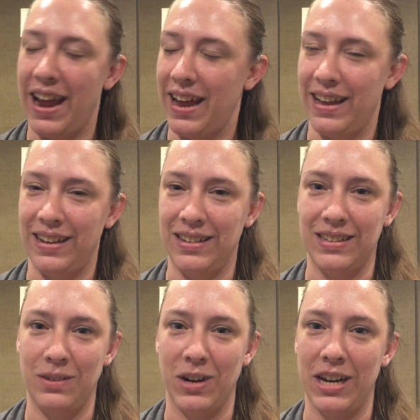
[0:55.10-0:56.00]

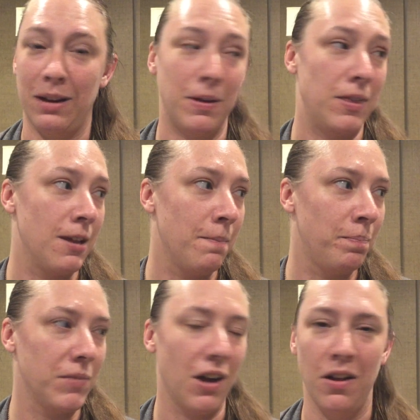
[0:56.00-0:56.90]
and working with
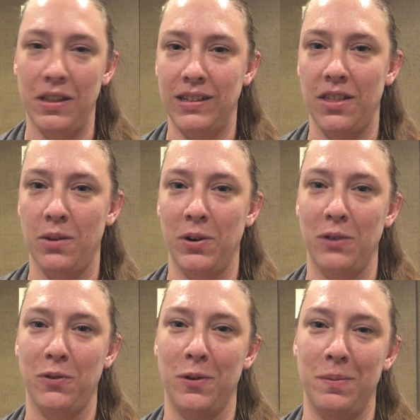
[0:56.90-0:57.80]
all these other
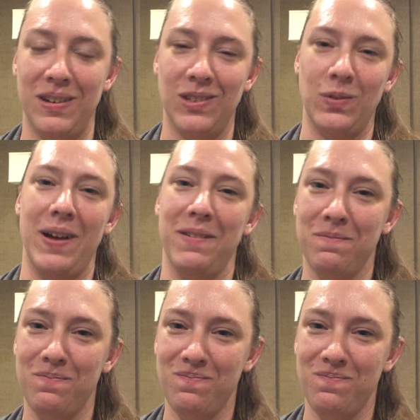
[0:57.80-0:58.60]
wonderful women as well.